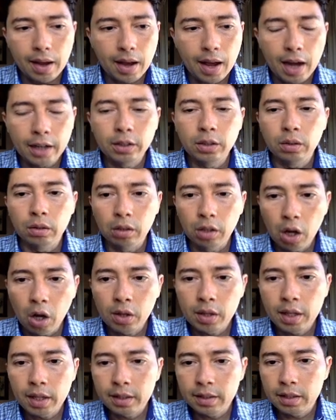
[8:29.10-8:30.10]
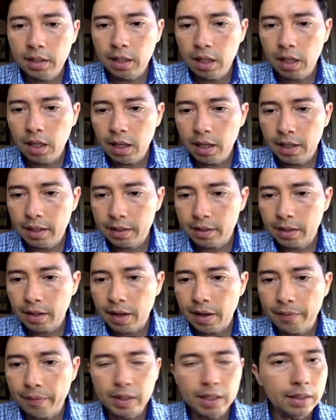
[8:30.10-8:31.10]
I downloaded
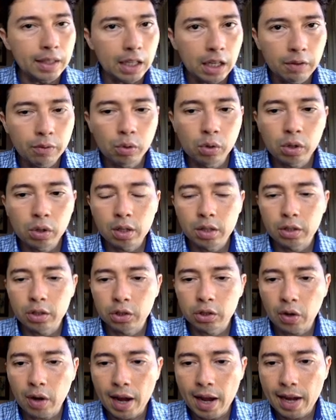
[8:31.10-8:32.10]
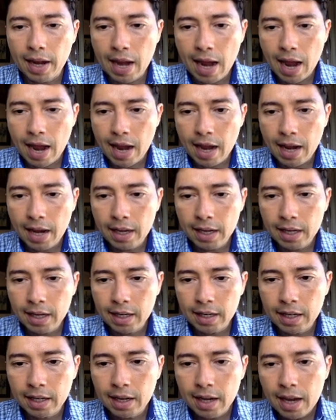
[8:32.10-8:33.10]
this ebook. So and
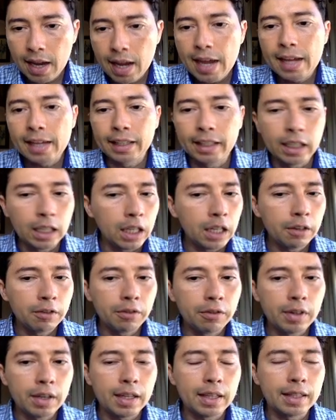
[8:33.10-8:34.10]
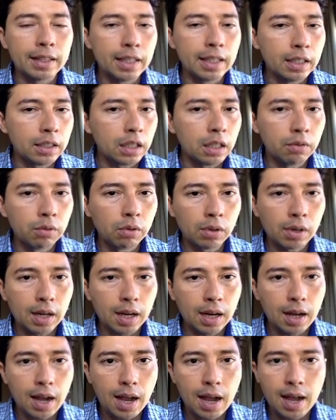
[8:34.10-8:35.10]
I give this ebook
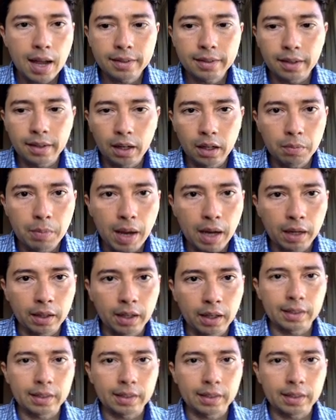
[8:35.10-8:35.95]
as a lead magnet.